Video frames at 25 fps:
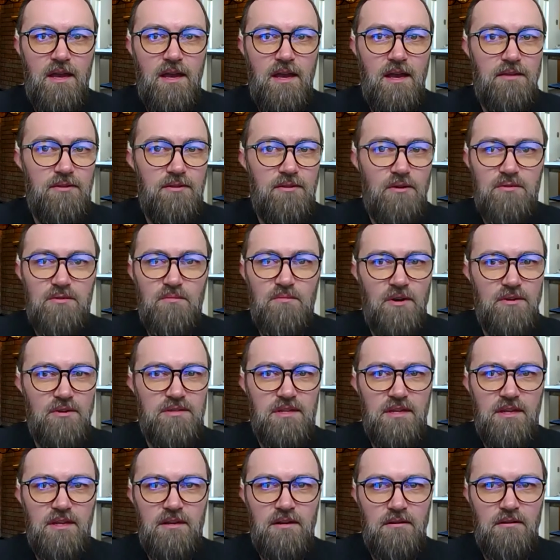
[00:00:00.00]
Those are
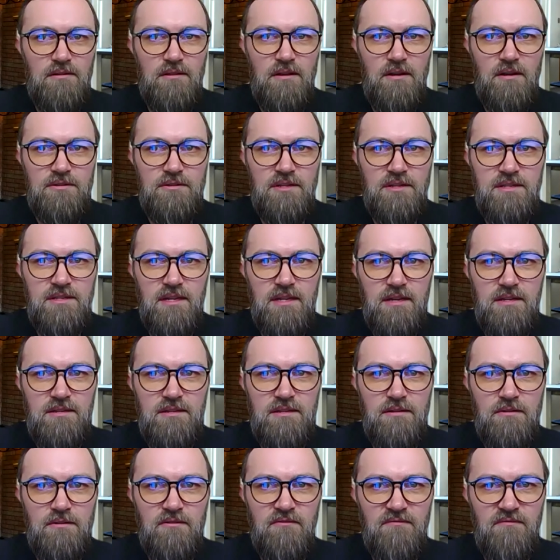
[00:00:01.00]
mostly in our largest cities
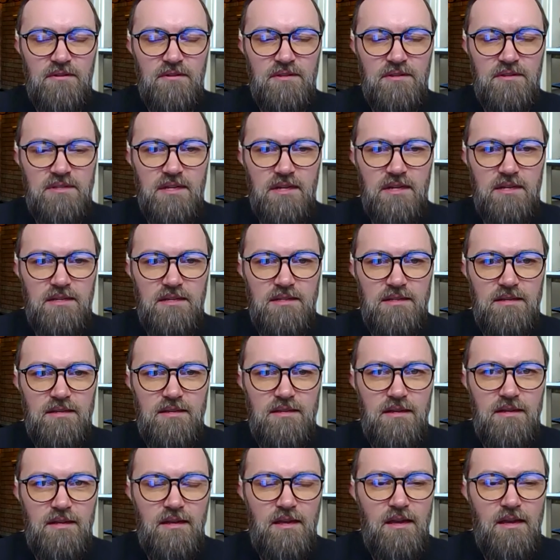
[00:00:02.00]
and universities.
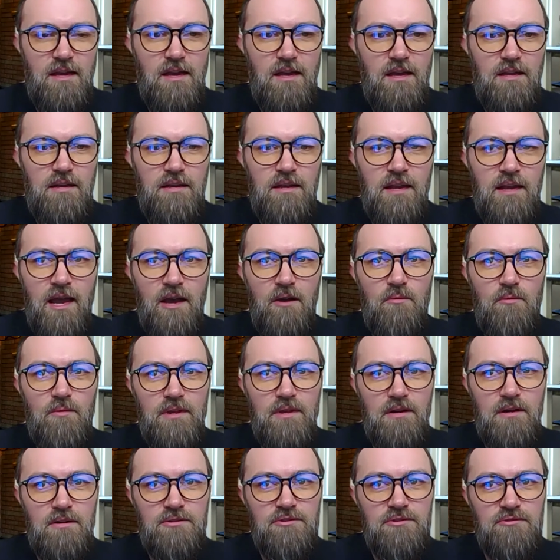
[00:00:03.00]
Now we
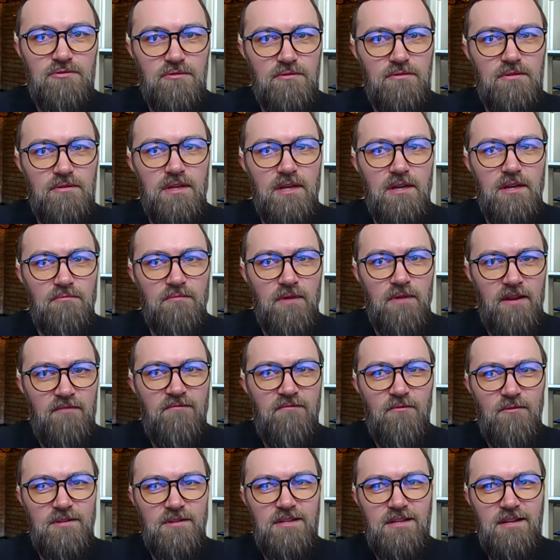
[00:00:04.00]
are truly a
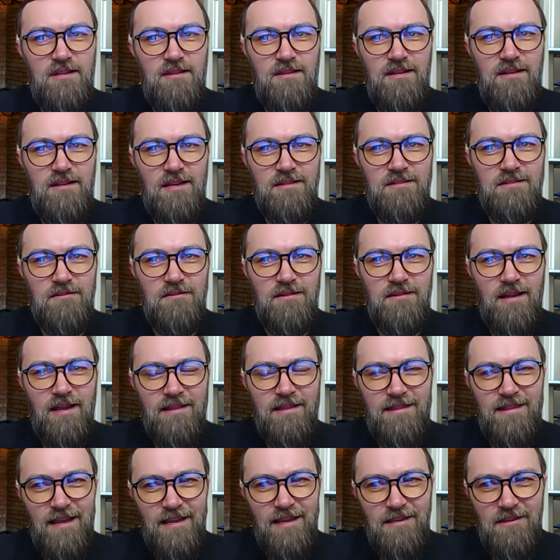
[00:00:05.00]
rainforest in the desert,
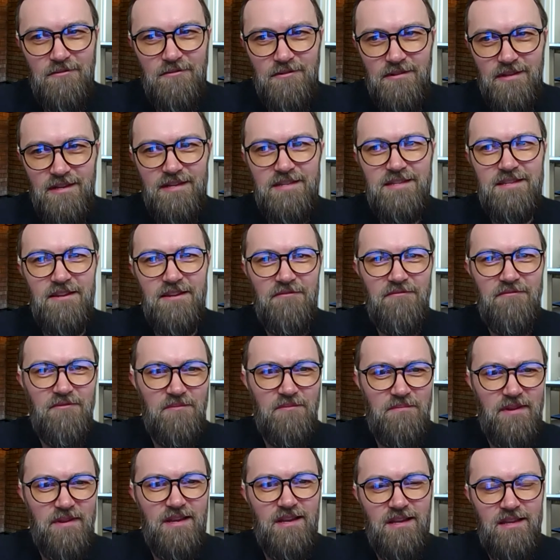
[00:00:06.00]
and thank you, Lisa, for
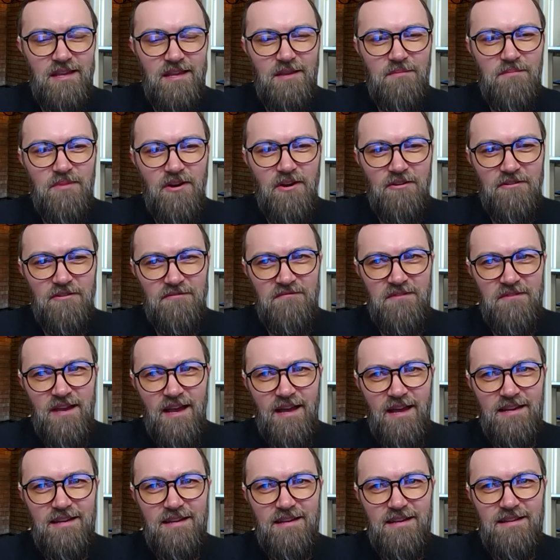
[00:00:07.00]
being a key part of
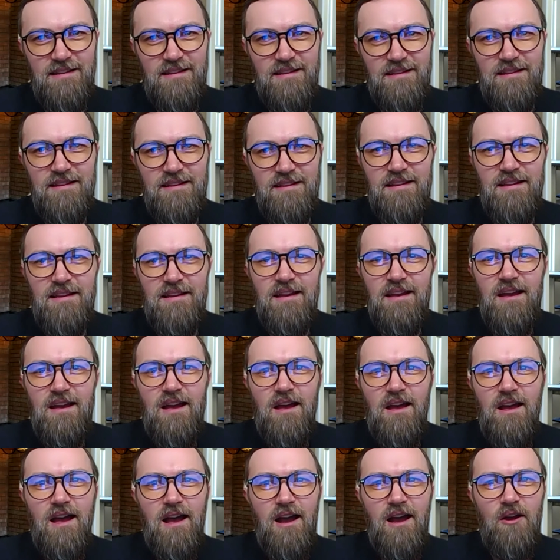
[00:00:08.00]
that.
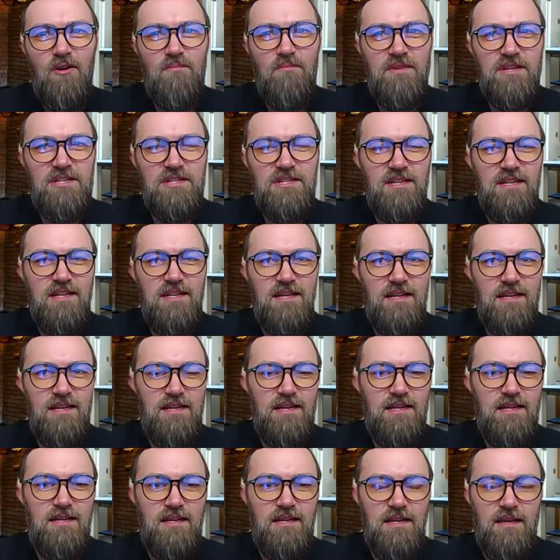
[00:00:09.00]
Our mission at
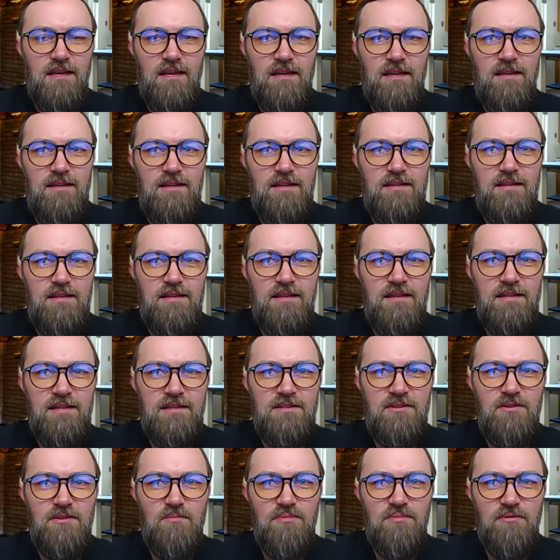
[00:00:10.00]
EDD is
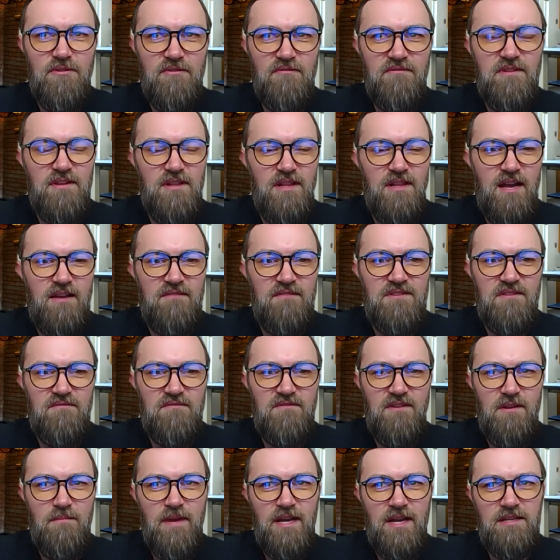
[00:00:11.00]
to improve the lives of
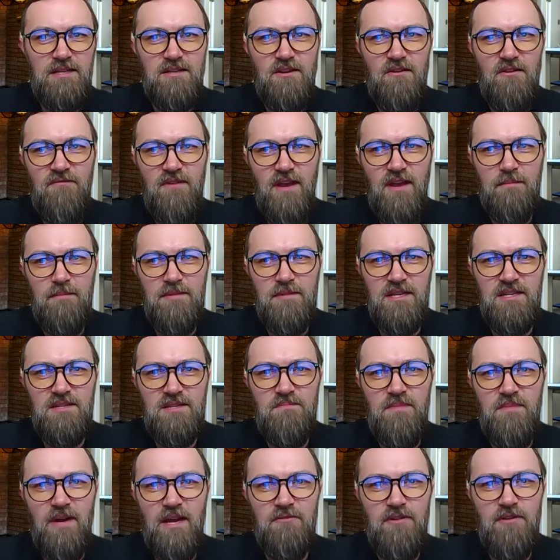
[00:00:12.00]
New Mexico families
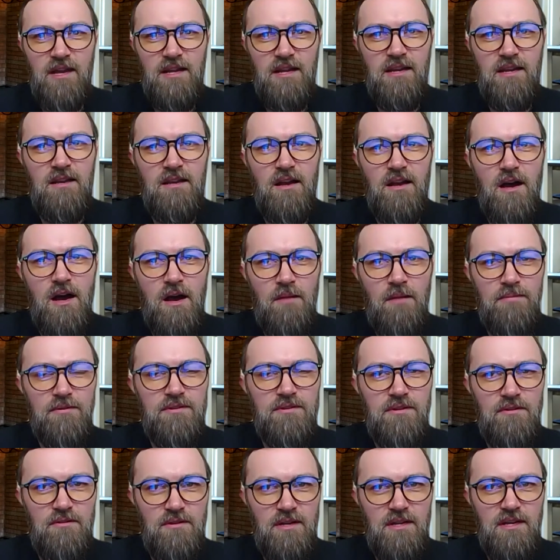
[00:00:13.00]
by creating
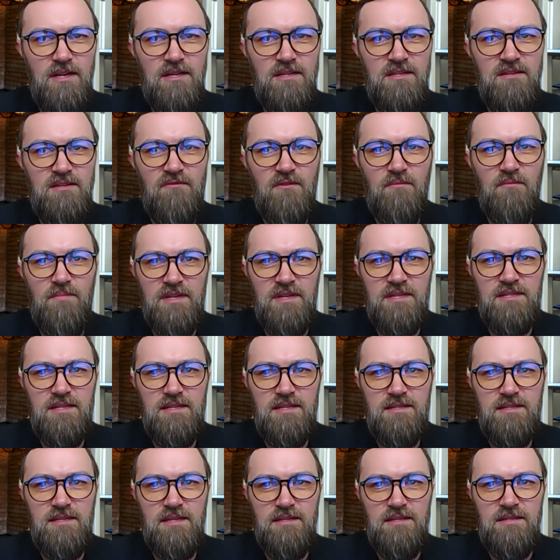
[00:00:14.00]
opportunities for
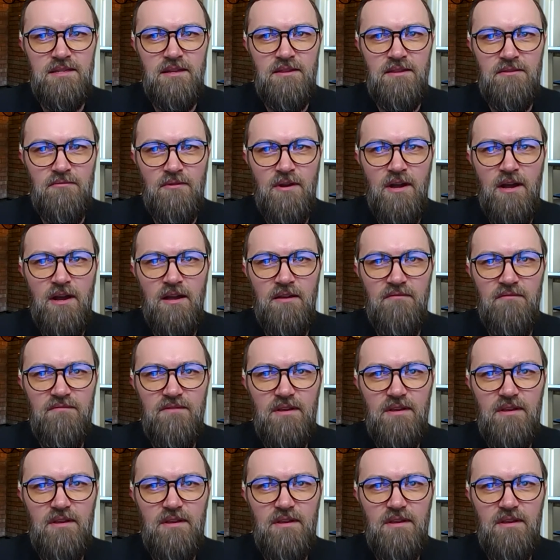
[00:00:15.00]
businesses to thrive.